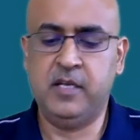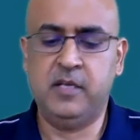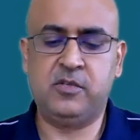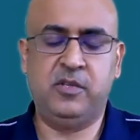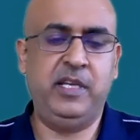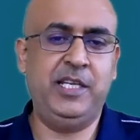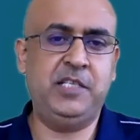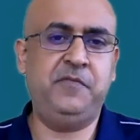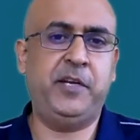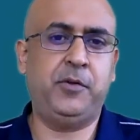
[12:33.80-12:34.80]
So the
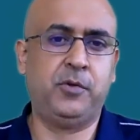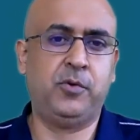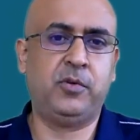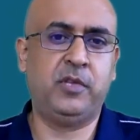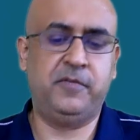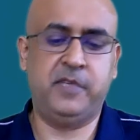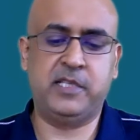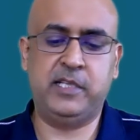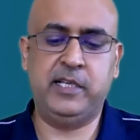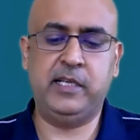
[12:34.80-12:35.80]
easy way to go to the
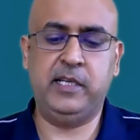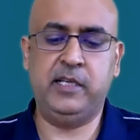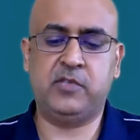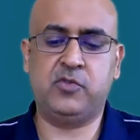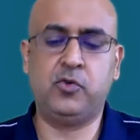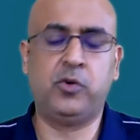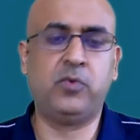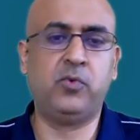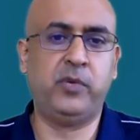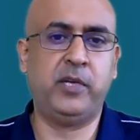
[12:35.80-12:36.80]
first link is to go to
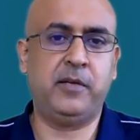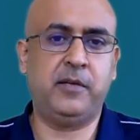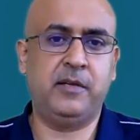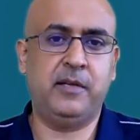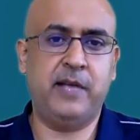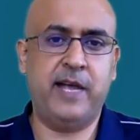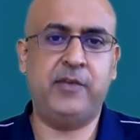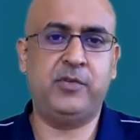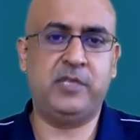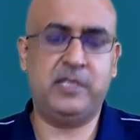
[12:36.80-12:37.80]
Google
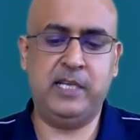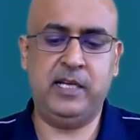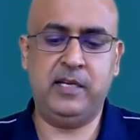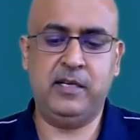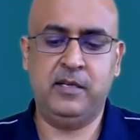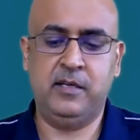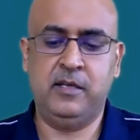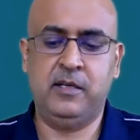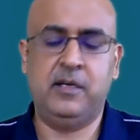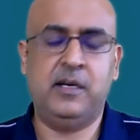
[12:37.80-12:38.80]
and to say
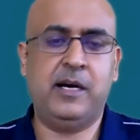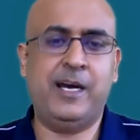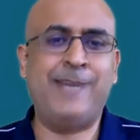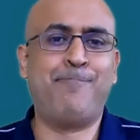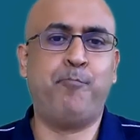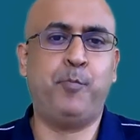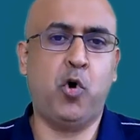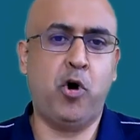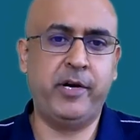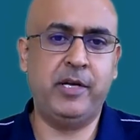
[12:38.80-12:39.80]

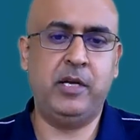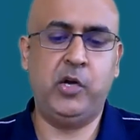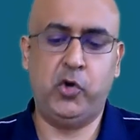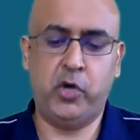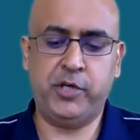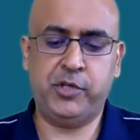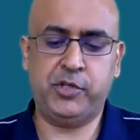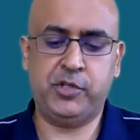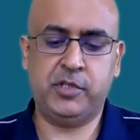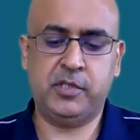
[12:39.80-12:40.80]
iPod
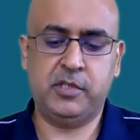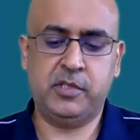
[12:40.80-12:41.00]
launch.